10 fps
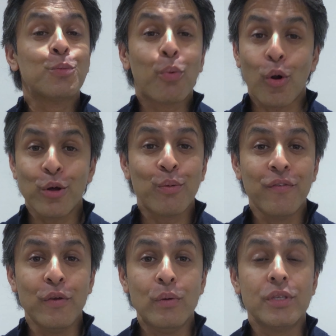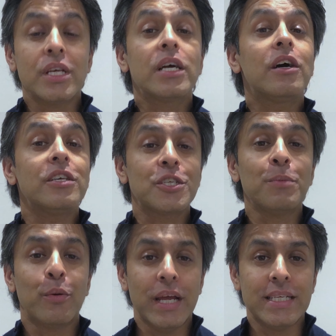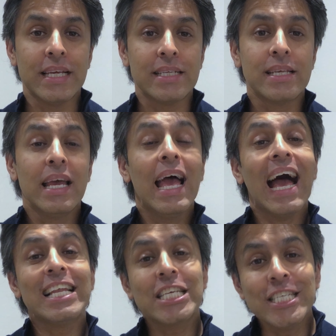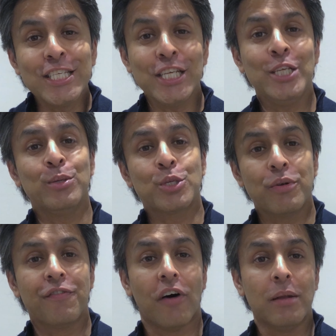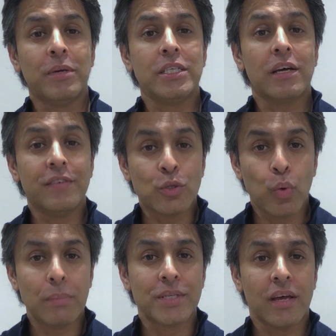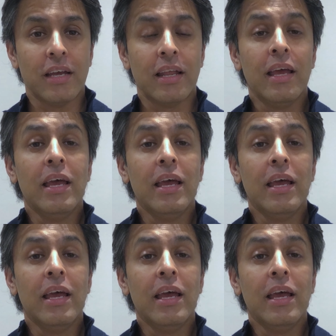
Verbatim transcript: product reviews, customer ratings, and continuous refinement of its website